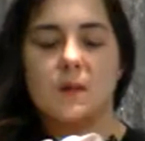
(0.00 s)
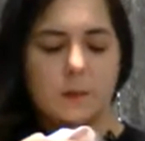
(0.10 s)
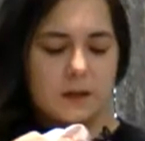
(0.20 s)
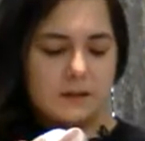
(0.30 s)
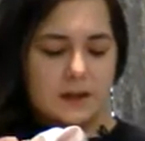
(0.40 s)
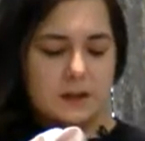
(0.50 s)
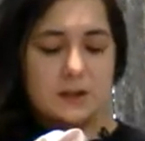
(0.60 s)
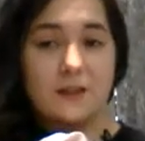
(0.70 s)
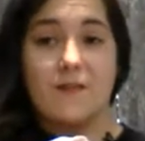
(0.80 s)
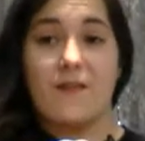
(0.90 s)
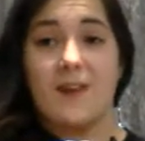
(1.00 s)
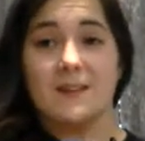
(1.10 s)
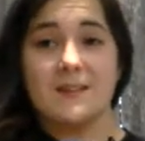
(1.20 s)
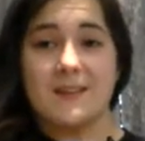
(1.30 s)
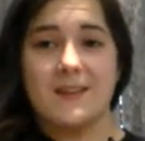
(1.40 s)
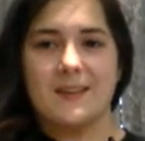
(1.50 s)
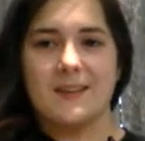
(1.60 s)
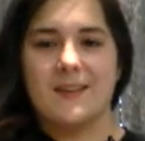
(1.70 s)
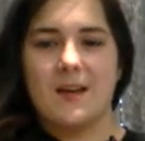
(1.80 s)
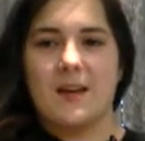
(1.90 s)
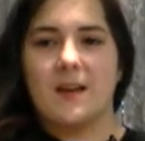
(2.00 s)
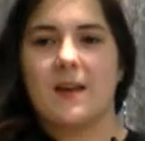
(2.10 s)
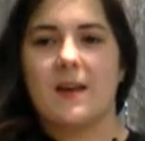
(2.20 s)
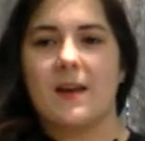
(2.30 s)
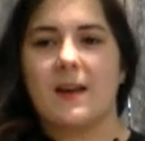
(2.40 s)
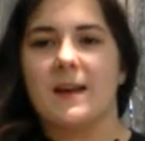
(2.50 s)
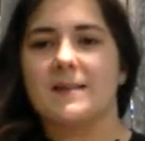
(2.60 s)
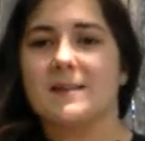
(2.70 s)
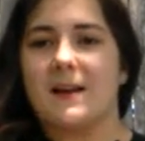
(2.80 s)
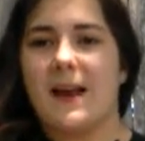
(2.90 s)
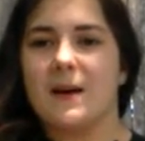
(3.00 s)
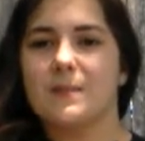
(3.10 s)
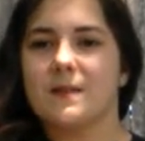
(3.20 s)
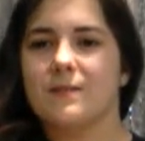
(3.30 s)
one is actually fancy. It has snaps,